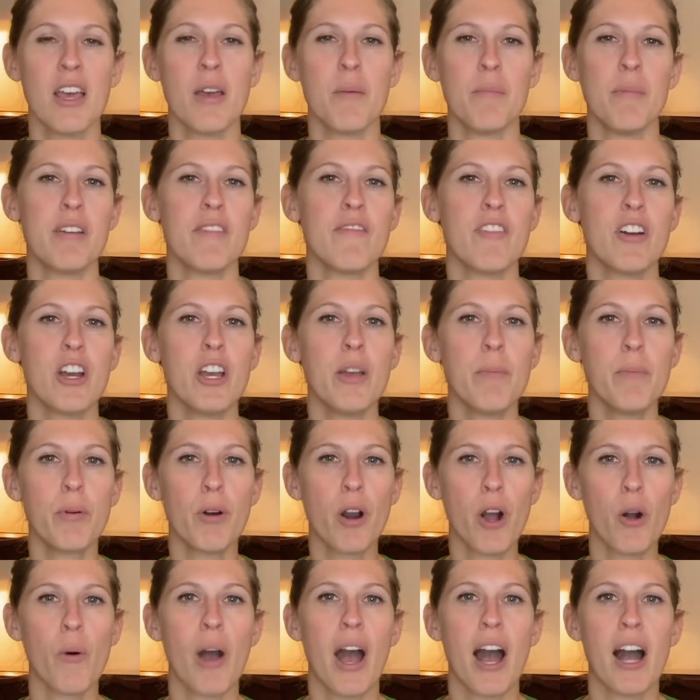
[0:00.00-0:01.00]
being very
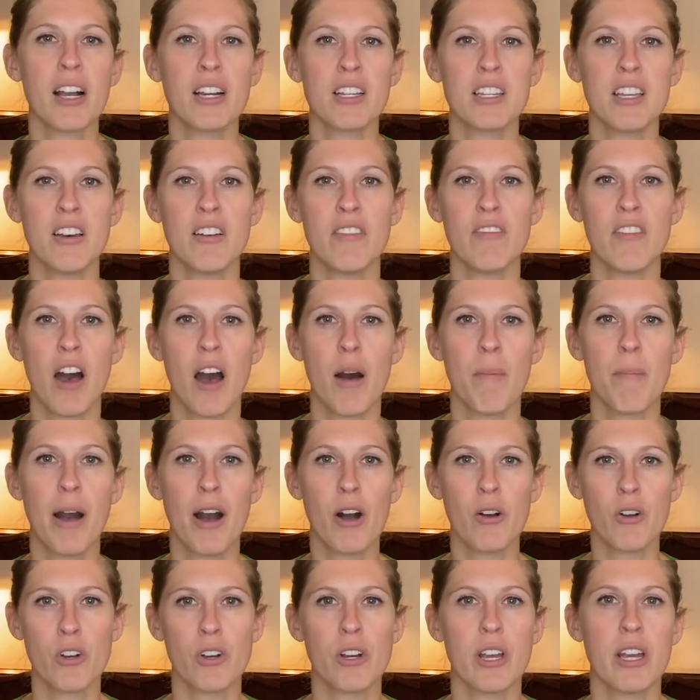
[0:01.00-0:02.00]
proactive
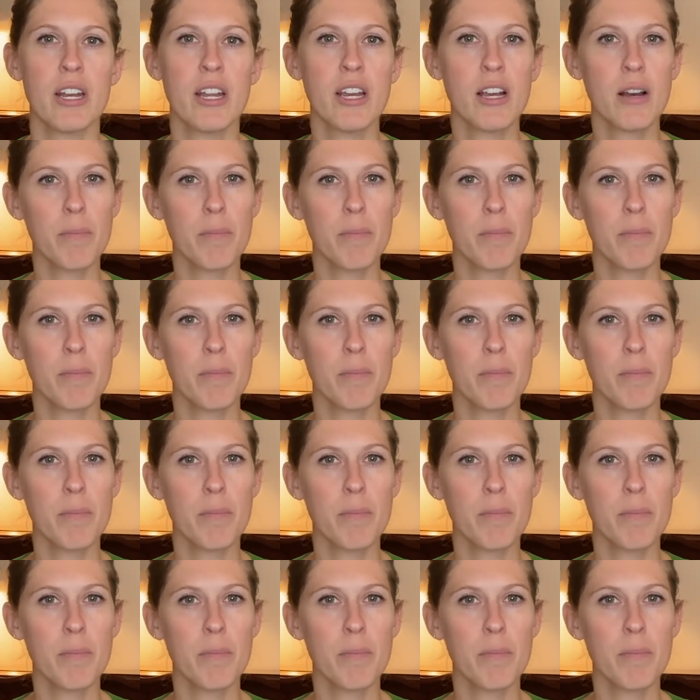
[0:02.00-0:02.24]
about creating